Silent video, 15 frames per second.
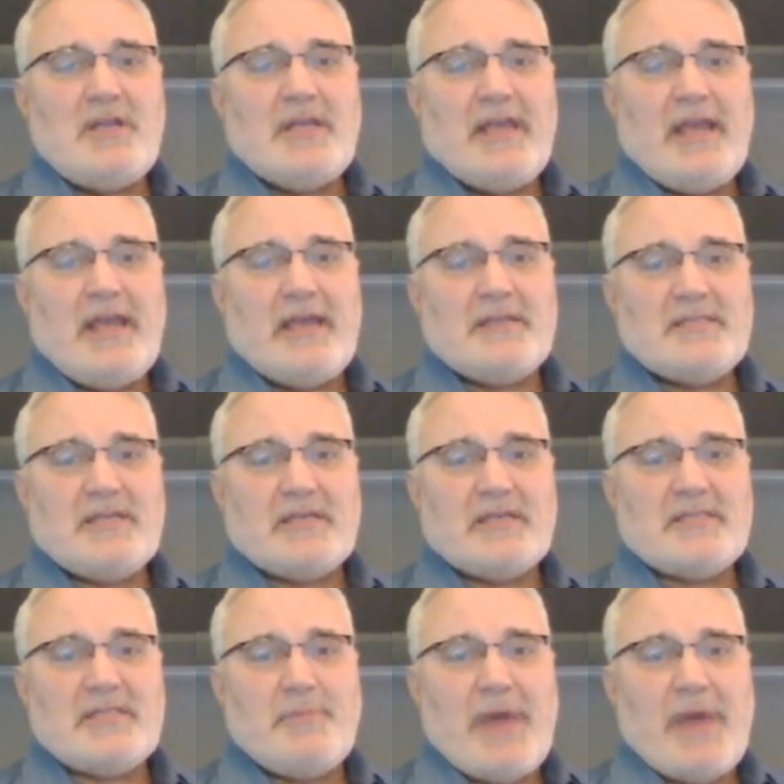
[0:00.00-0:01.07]
to gain
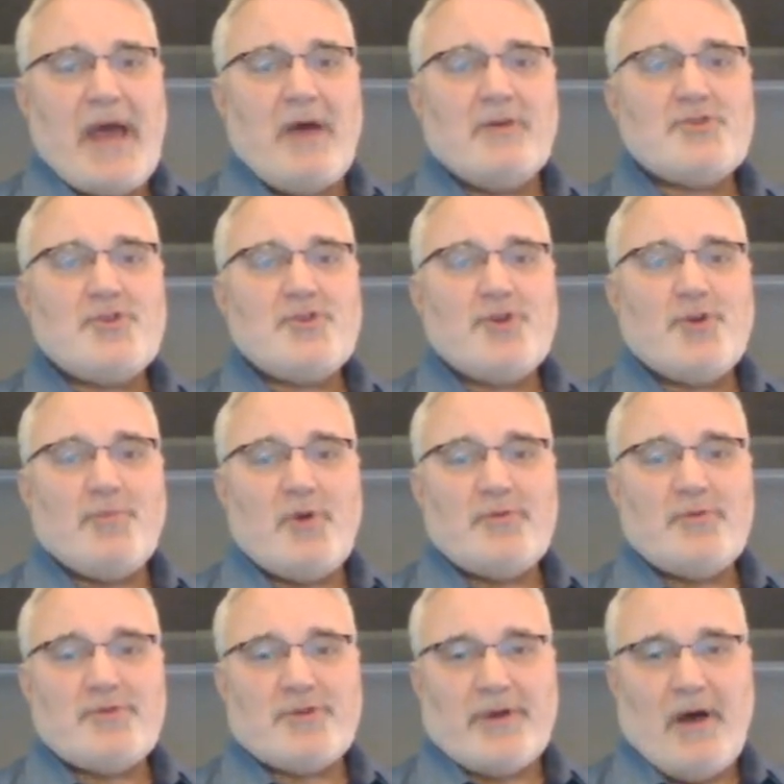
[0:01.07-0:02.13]
60 pounds so your
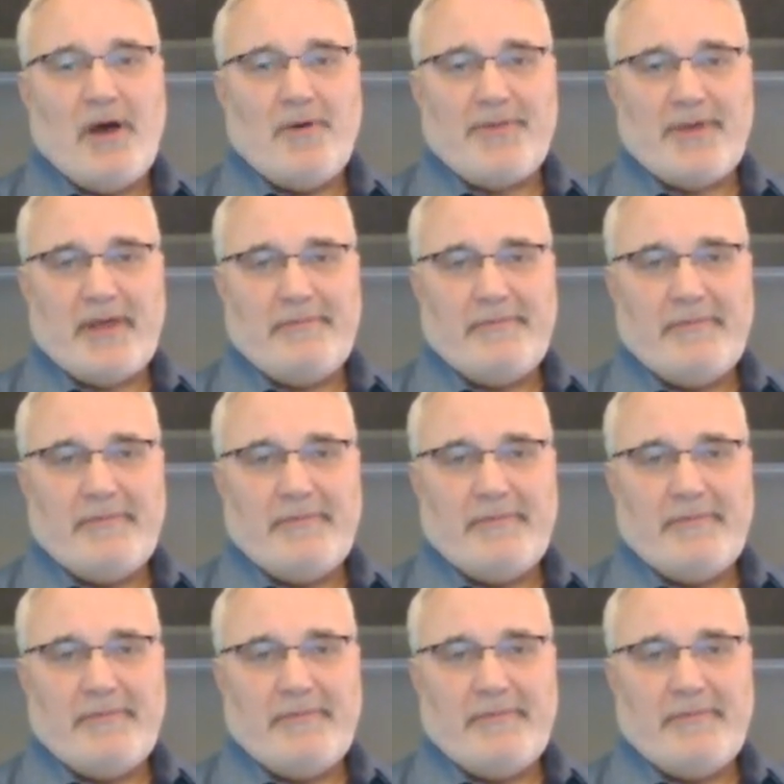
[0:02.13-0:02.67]
bones are healthy.